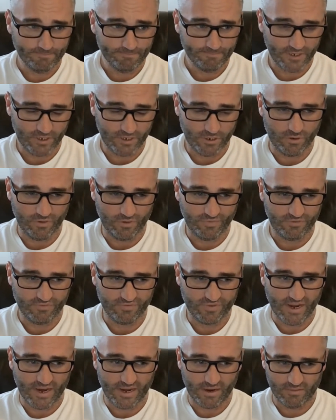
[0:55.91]
If you've
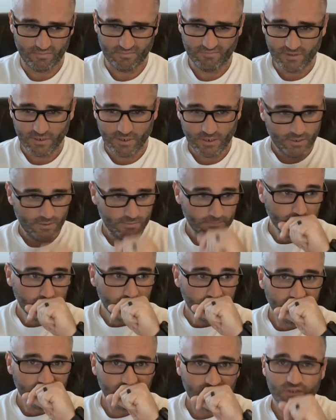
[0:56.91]
got,
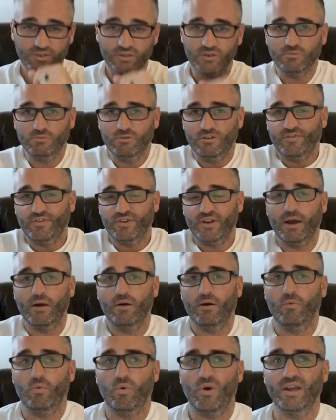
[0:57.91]
if you've got a
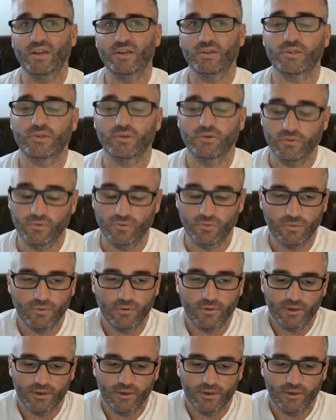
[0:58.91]
way to